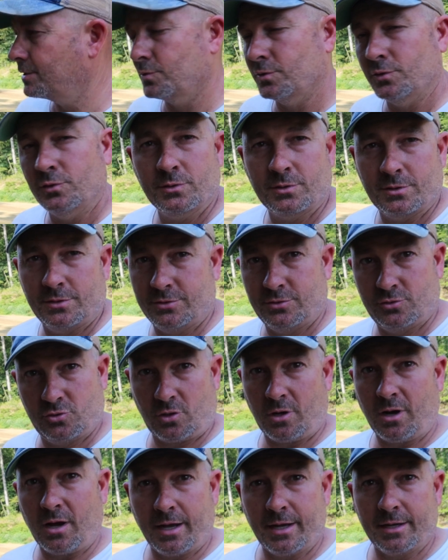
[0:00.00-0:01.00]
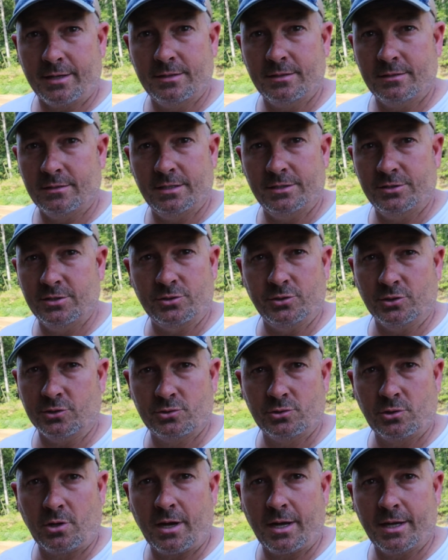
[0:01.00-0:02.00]
were looking dry. It just looked
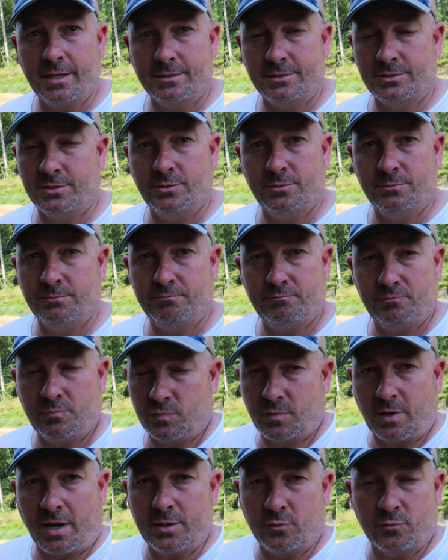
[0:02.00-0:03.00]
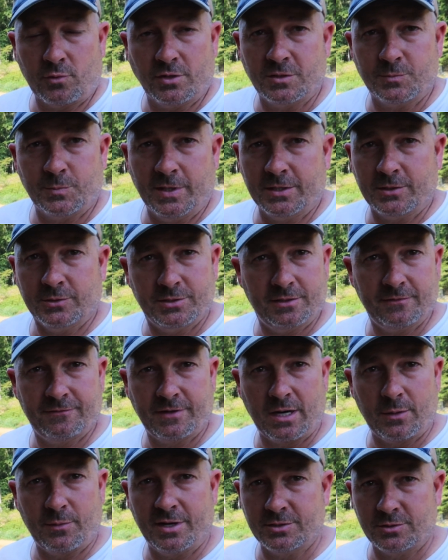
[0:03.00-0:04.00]
dry. So I don't run sprinklers in the
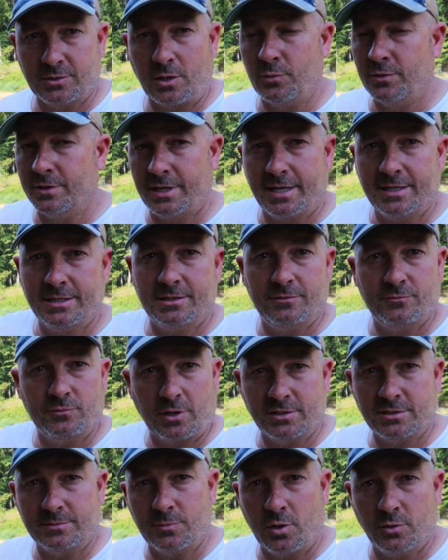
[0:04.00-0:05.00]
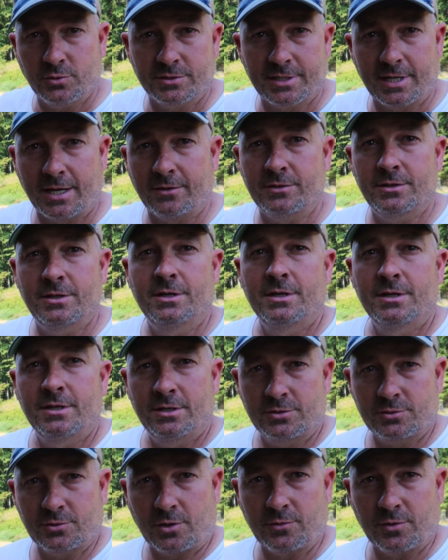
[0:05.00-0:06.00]
fairway, so I went ahead and run some hoses out,
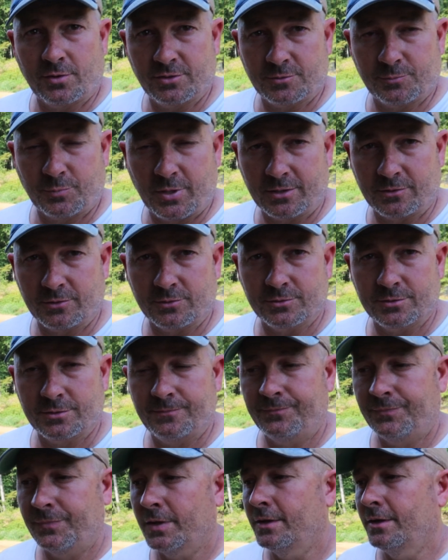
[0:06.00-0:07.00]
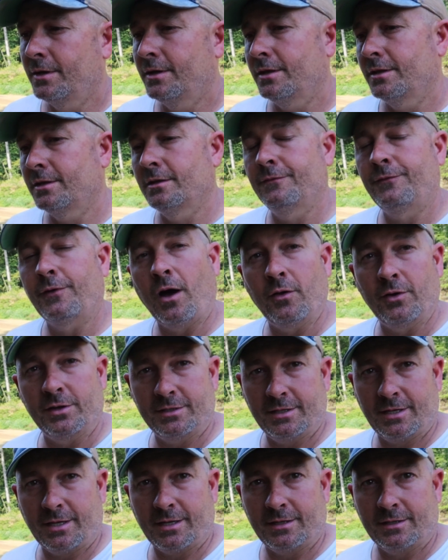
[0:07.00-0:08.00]
started running sprinklers. The following
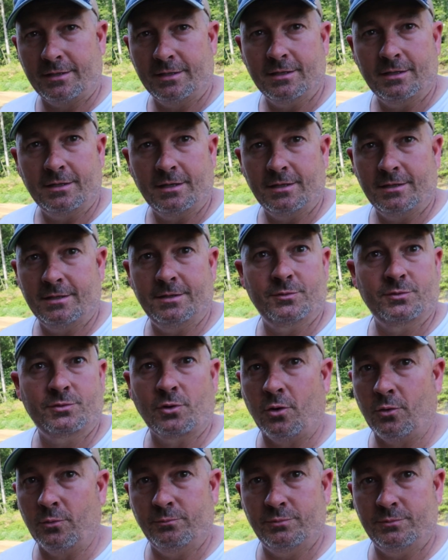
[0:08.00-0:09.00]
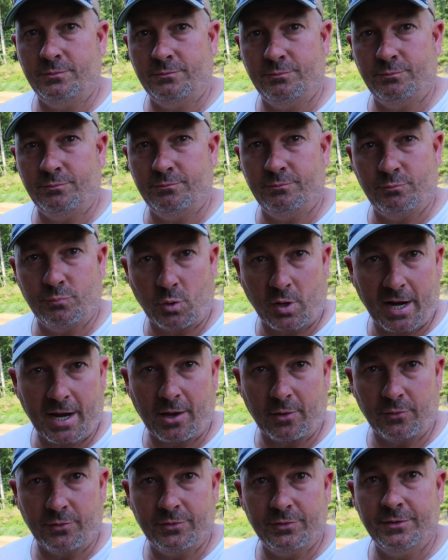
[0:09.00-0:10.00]
day, it was all
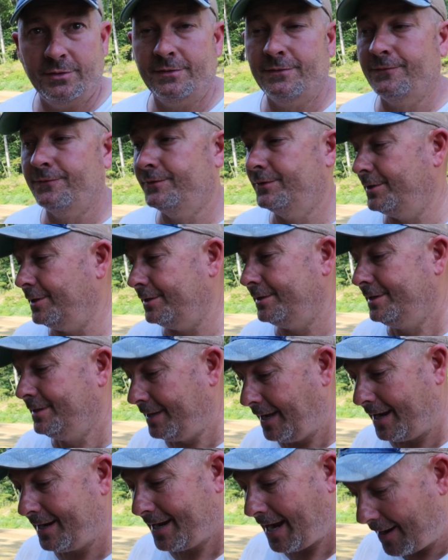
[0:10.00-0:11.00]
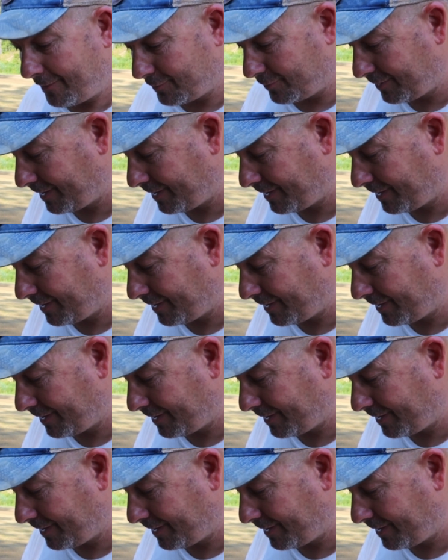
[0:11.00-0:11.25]
brown. The day after